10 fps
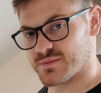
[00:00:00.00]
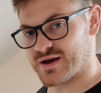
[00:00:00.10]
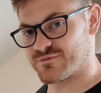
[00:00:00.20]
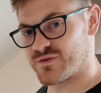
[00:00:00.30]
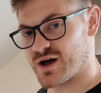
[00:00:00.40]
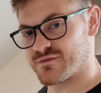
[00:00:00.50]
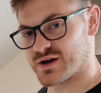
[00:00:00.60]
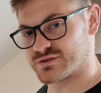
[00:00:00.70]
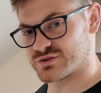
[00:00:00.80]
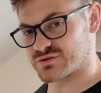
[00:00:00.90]
about
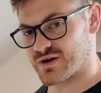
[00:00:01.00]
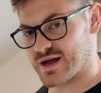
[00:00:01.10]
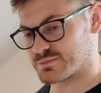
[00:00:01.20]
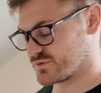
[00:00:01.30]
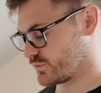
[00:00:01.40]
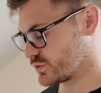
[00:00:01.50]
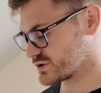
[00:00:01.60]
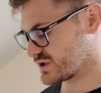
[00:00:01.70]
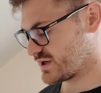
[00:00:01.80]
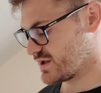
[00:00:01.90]
500 grams of
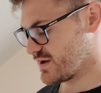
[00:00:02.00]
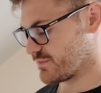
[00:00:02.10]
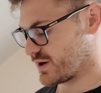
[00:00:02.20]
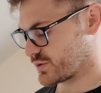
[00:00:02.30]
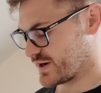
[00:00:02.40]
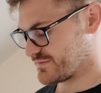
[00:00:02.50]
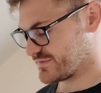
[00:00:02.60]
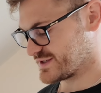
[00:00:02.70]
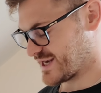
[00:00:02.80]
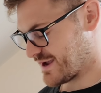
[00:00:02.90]
water, microwave it
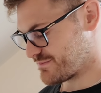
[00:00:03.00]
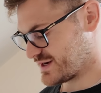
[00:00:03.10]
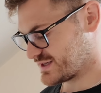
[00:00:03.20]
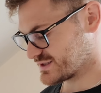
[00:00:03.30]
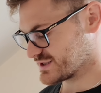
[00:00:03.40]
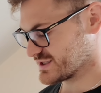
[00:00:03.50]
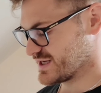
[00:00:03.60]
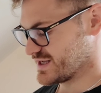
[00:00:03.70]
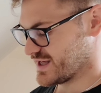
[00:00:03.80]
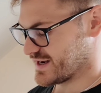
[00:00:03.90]
for 10 minutes,
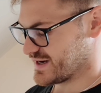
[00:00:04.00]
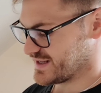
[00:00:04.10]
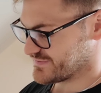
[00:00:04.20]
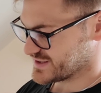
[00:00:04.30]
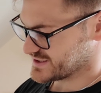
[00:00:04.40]
and leave it to